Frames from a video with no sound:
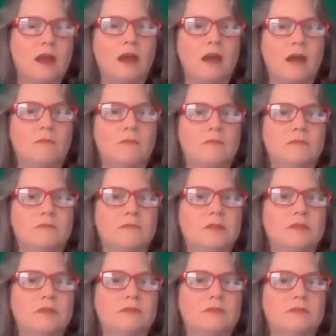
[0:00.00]
Do
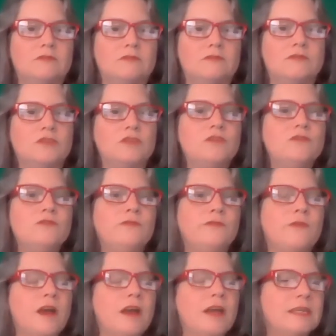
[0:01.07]
you
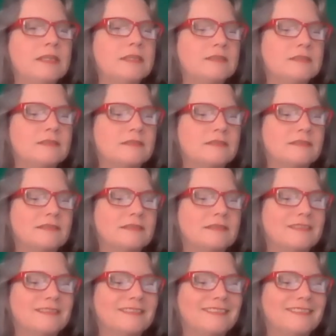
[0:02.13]
find,
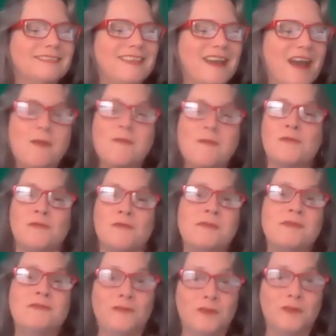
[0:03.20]
how about
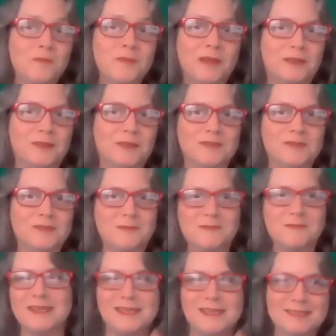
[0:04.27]
women filmmakers?
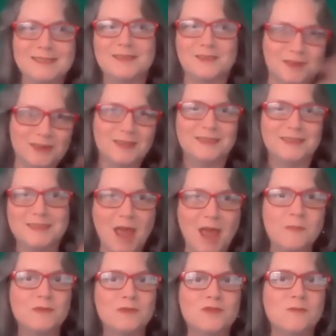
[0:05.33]
I mean, is there a
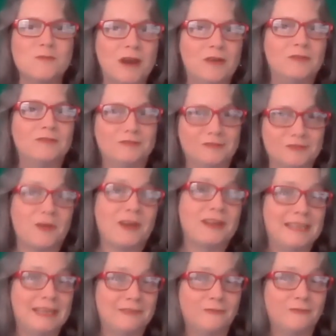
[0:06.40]
taboo about
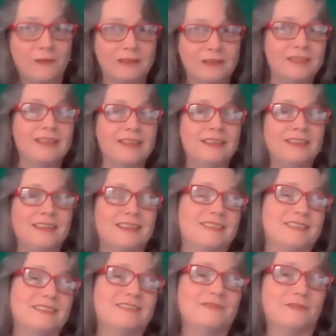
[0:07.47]
trying to get
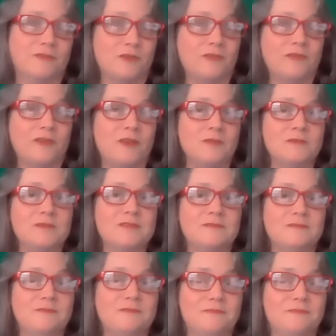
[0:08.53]
funding for films?